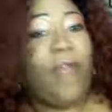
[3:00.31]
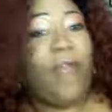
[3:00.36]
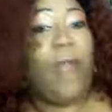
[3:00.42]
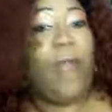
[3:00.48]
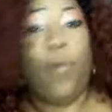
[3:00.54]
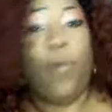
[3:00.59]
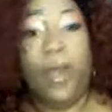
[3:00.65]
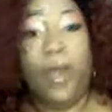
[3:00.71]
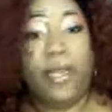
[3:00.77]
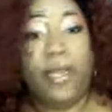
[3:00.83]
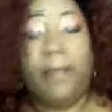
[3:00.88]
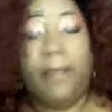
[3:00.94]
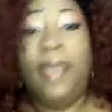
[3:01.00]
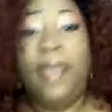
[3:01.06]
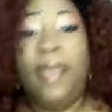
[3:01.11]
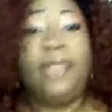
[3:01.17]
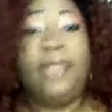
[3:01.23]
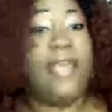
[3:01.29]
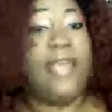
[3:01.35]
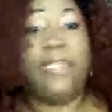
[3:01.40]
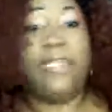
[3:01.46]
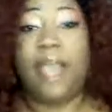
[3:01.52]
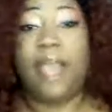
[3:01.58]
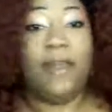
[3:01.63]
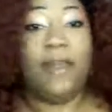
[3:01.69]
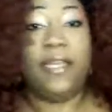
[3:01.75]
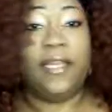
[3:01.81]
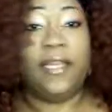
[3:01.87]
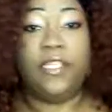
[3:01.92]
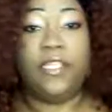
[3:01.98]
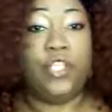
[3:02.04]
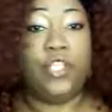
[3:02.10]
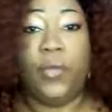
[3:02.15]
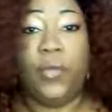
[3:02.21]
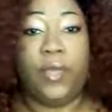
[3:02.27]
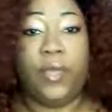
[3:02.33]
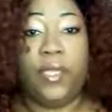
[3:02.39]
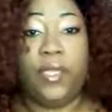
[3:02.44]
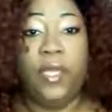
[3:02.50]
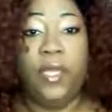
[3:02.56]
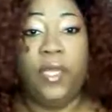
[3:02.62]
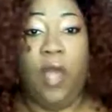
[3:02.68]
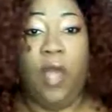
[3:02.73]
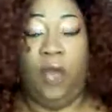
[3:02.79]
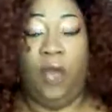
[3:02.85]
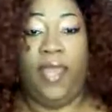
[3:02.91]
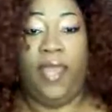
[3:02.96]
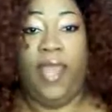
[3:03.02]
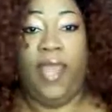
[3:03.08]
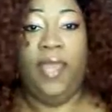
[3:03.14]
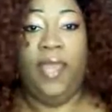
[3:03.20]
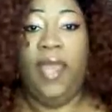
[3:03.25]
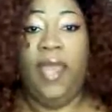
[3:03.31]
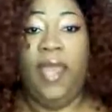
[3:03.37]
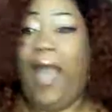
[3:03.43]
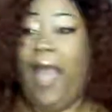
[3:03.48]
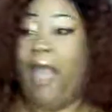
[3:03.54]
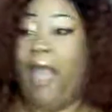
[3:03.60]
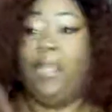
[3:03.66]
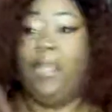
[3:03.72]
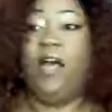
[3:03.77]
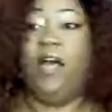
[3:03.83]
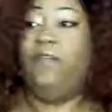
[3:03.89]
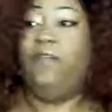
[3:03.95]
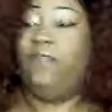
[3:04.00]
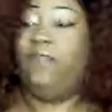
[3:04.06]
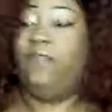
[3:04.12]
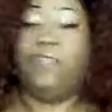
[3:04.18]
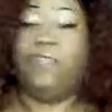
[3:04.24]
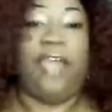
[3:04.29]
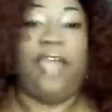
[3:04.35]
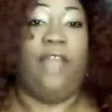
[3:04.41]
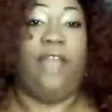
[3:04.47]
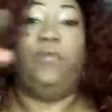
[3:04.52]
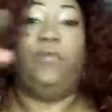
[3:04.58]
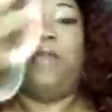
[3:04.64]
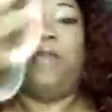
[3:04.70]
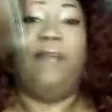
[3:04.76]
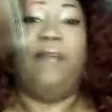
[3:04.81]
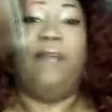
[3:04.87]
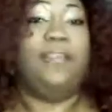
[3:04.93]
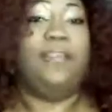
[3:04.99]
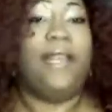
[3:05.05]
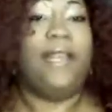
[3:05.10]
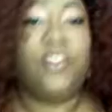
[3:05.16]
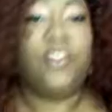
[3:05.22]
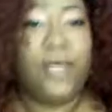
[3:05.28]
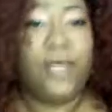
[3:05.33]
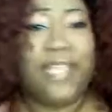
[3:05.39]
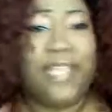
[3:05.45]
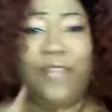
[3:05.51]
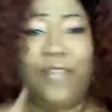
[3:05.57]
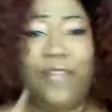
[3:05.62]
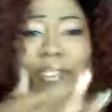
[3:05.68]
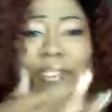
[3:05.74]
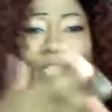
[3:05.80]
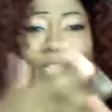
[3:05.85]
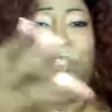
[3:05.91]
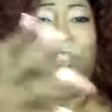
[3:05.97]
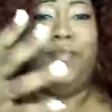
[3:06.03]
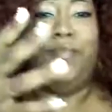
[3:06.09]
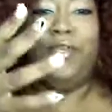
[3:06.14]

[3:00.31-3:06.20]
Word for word: I wanted them. That's all it is to it. Okay? I love I, when I was in my 20s, I used, it used to